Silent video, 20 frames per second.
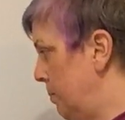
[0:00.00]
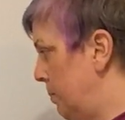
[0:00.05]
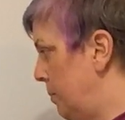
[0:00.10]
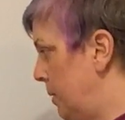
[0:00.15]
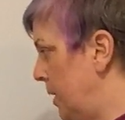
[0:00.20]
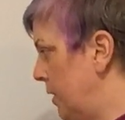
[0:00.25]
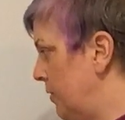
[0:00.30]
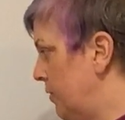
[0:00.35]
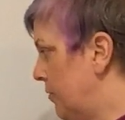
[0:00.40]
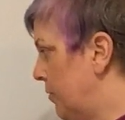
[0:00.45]

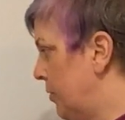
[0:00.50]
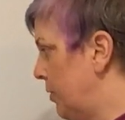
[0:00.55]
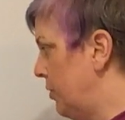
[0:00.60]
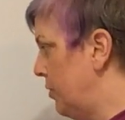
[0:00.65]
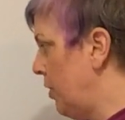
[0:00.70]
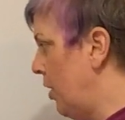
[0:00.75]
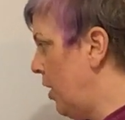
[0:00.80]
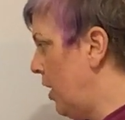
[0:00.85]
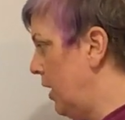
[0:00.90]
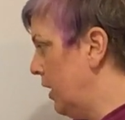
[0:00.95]
But for
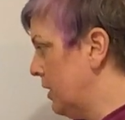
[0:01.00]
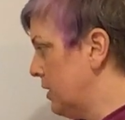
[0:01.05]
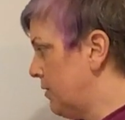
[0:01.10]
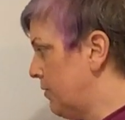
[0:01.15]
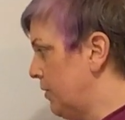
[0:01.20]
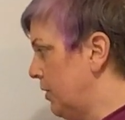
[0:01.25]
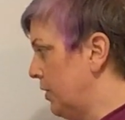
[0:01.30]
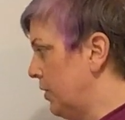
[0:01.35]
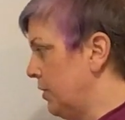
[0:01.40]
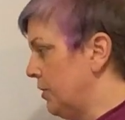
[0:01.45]
dogs,
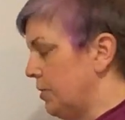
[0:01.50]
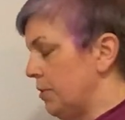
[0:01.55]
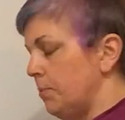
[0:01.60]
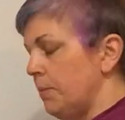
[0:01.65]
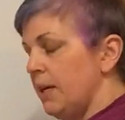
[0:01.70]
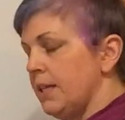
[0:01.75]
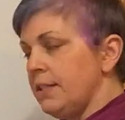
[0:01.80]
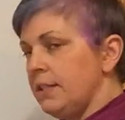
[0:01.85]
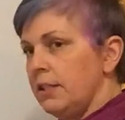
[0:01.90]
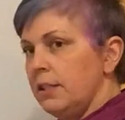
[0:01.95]
for your
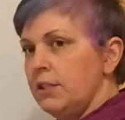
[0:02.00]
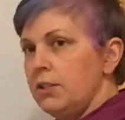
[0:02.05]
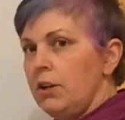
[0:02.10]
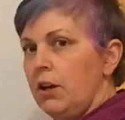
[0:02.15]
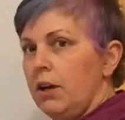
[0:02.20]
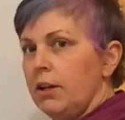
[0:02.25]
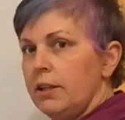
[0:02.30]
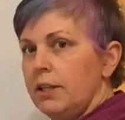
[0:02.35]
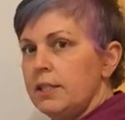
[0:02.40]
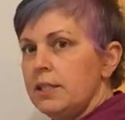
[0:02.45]
domestic
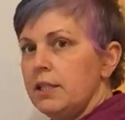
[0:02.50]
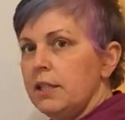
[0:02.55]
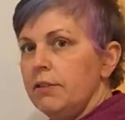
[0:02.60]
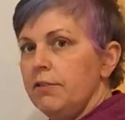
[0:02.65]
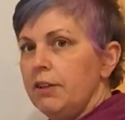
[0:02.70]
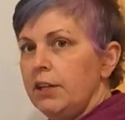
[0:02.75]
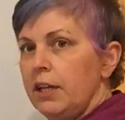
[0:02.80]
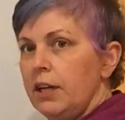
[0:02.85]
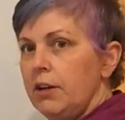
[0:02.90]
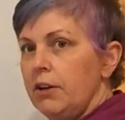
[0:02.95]
dog that's
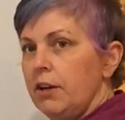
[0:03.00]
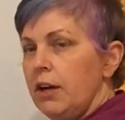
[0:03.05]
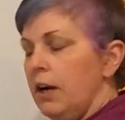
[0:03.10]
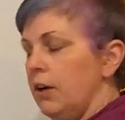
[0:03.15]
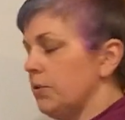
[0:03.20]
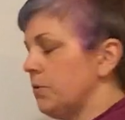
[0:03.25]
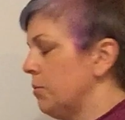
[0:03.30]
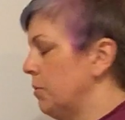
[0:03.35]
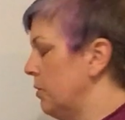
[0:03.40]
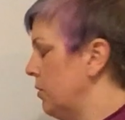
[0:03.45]
living at your
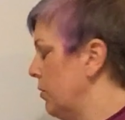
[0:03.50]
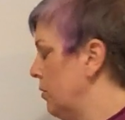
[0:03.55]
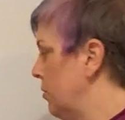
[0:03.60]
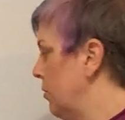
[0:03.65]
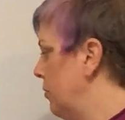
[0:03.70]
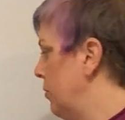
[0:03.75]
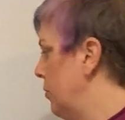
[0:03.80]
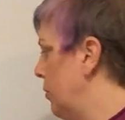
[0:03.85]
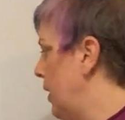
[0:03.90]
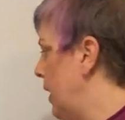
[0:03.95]
house with you, if you